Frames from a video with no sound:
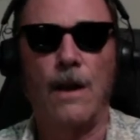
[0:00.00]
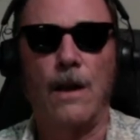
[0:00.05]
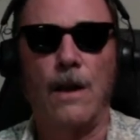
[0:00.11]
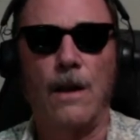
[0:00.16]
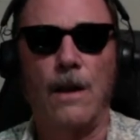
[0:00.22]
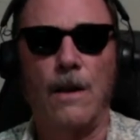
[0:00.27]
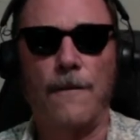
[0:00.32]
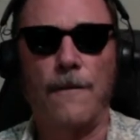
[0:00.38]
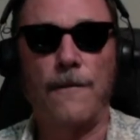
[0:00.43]

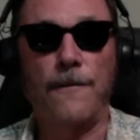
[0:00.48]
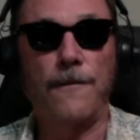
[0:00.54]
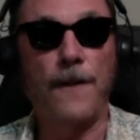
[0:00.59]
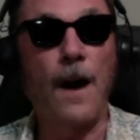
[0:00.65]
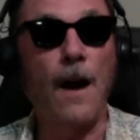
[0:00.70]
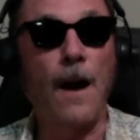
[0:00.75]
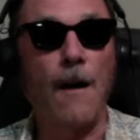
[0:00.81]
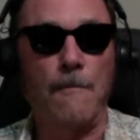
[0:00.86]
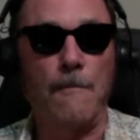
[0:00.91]

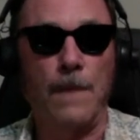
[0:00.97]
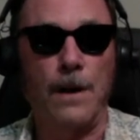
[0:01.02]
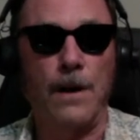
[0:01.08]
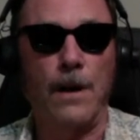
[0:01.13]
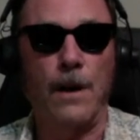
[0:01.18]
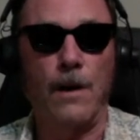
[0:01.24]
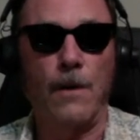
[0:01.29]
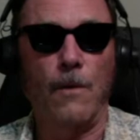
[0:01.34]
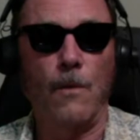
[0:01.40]
from
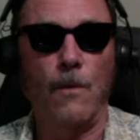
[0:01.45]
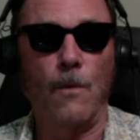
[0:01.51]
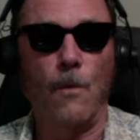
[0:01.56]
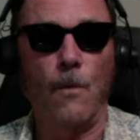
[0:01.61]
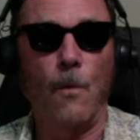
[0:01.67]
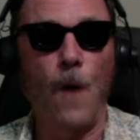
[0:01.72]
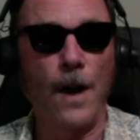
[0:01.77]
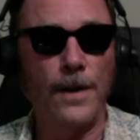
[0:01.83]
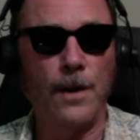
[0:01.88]

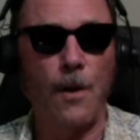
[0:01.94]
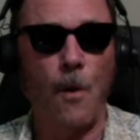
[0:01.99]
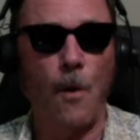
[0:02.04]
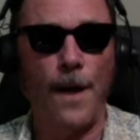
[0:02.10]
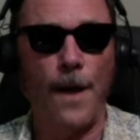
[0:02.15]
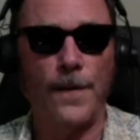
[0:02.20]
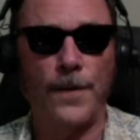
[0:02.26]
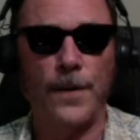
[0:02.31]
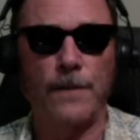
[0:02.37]
one
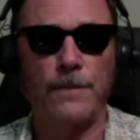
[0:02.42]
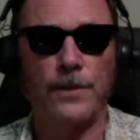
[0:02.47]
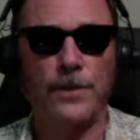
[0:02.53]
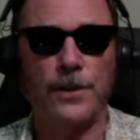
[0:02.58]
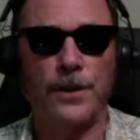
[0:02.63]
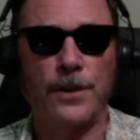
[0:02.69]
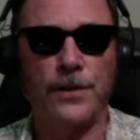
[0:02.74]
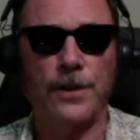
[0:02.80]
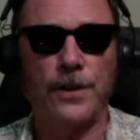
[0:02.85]
quantum
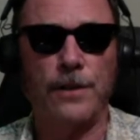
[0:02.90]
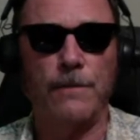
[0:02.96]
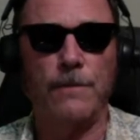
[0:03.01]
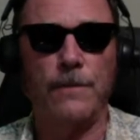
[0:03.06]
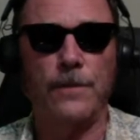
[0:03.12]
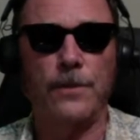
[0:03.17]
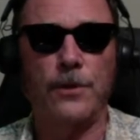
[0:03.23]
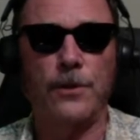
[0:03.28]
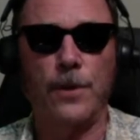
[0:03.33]

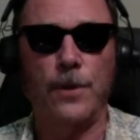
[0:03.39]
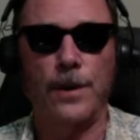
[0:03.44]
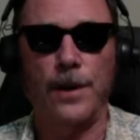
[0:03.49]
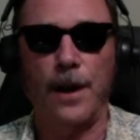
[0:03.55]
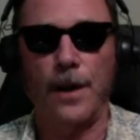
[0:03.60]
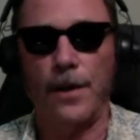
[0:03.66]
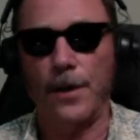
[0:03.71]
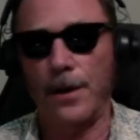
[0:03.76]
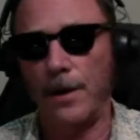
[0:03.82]
system to
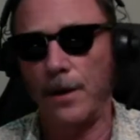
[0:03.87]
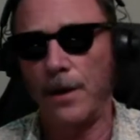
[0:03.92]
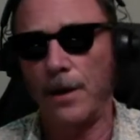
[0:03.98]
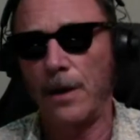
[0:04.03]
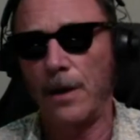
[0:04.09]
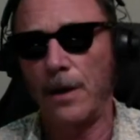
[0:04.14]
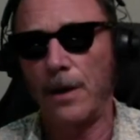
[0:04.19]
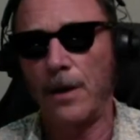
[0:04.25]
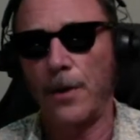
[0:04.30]
another
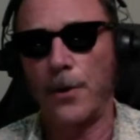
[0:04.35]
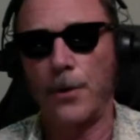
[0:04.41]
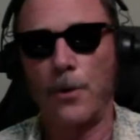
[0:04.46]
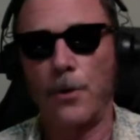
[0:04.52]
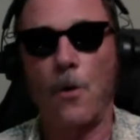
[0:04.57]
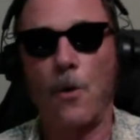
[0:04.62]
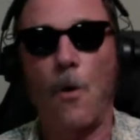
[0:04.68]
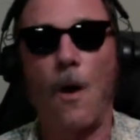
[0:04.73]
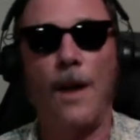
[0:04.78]
through
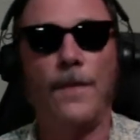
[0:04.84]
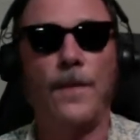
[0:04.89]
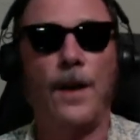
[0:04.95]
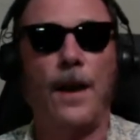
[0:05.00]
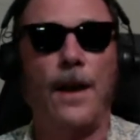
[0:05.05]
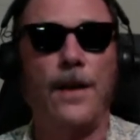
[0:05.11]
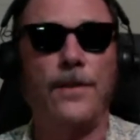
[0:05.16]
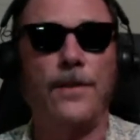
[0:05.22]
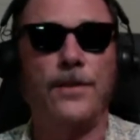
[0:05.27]

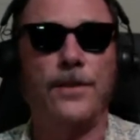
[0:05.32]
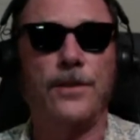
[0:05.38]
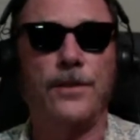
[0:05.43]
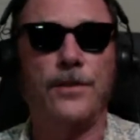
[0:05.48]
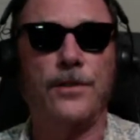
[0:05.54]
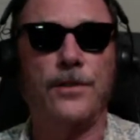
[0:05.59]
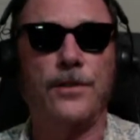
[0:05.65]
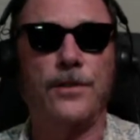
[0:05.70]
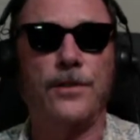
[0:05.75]

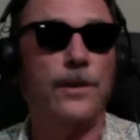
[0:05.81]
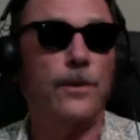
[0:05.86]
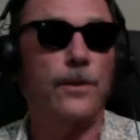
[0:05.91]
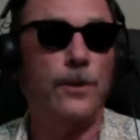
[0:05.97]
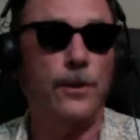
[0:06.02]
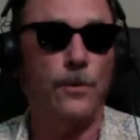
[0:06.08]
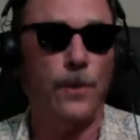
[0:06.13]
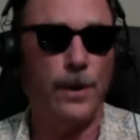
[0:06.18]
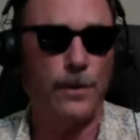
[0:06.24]
quantized,
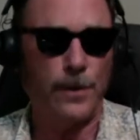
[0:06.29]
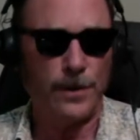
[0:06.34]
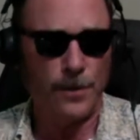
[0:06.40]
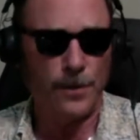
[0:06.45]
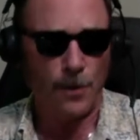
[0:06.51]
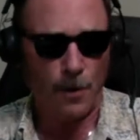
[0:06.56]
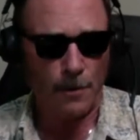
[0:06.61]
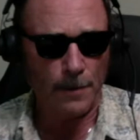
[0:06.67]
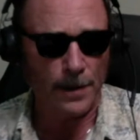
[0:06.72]
we would
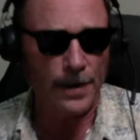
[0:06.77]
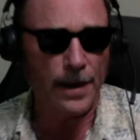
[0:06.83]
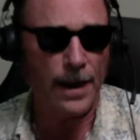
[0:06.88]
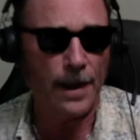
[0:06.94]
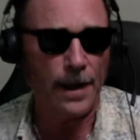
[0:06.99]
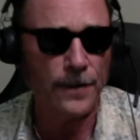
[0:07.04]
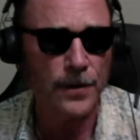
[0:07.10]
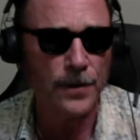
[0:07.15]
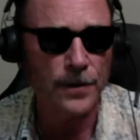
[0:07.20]
normally
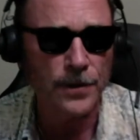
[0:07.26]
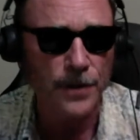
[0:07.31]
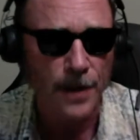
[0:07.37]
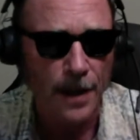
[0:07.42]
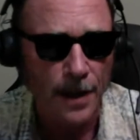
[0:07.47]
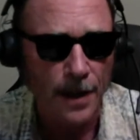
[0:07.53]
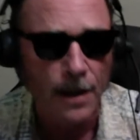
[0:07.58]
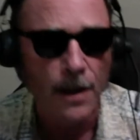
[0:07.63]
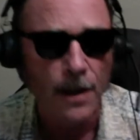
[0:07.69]
have to
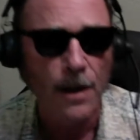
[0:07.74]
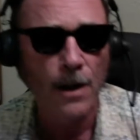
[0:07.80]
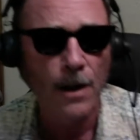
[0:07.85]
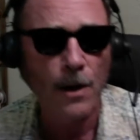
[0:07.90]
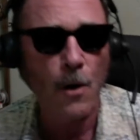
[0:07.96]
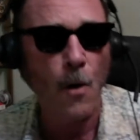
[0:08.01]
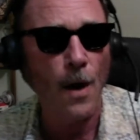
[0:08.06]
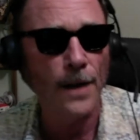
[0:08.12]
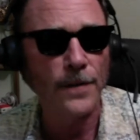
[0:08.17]
say
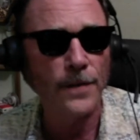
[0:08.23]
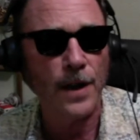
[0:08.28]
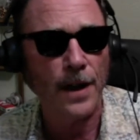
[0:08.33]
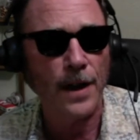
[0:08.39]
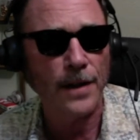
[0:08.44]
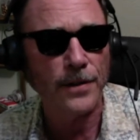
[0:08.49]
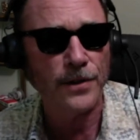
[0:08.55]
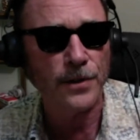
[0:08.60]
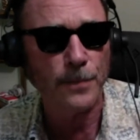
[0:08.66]

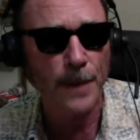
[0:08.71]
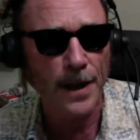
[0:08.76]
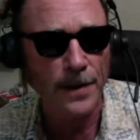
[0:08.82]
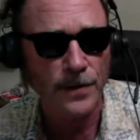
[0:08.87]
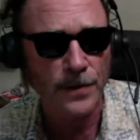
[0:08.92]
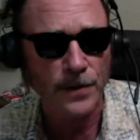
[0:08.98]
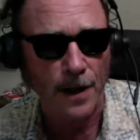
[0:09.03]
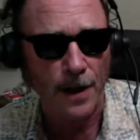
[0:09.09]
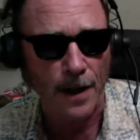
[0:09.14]
quantized
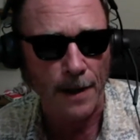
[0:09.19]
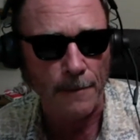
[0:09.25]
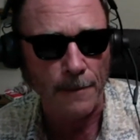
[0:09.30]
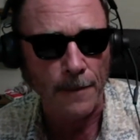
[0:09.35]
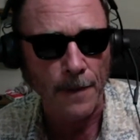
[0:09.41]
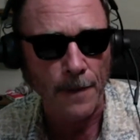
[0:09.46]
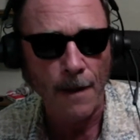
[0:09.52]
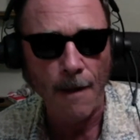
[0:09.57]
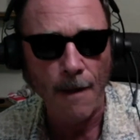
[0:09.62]
space-time,
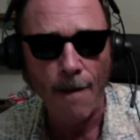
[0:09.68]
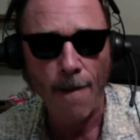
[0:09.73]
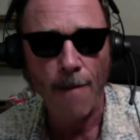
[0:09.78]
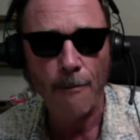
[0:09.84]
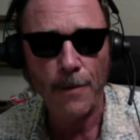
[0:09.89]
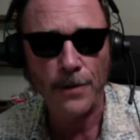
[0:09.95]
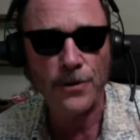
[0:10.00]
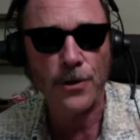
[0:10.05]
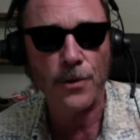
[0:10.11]

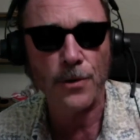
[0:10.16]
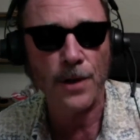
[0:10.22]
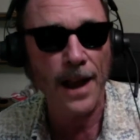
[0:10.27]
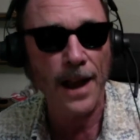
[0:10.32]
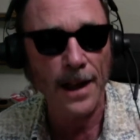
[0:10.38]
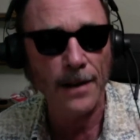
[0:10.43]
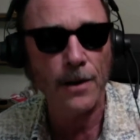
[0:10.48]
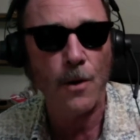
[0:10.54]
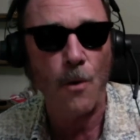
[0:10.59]
but you
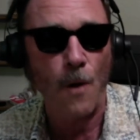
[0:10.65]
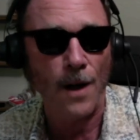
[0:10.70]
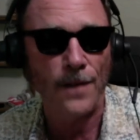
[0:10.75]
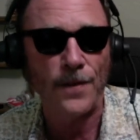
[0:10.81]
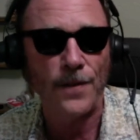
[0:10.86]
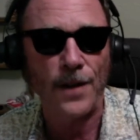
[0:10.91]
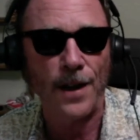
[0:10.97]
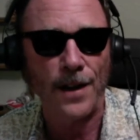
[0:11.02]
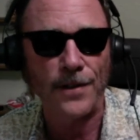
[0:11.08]
can't
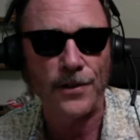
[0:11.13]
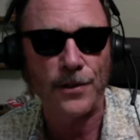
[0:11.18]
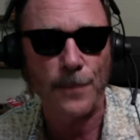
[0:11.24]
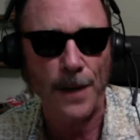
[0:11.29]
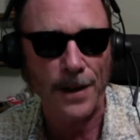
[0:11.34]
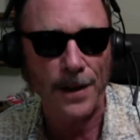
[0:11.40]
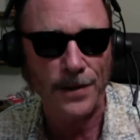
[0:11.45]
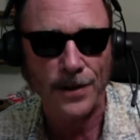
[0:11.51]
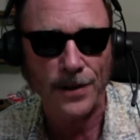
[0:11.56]
quantize
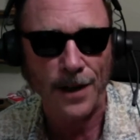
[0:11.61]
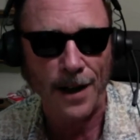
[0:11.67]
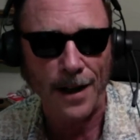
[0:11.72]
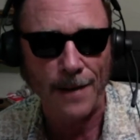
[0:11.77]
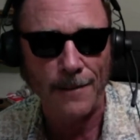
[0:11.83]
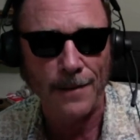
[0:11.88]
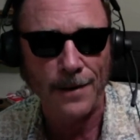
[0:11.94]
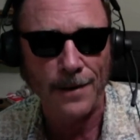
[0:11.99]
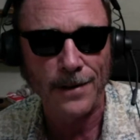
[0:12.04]

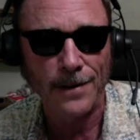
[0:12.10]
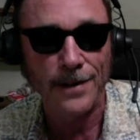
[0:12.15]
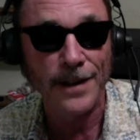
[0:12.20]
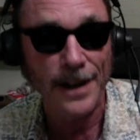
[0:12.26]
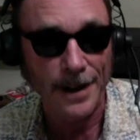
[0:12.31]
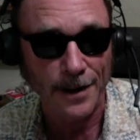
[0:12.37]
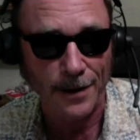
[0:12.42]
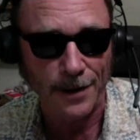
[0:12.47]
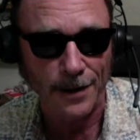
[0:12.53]
space-time
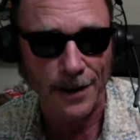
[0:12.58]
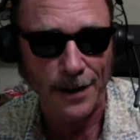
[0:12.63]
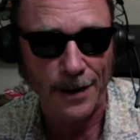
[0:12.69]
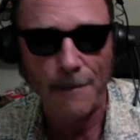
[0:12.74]
linearly.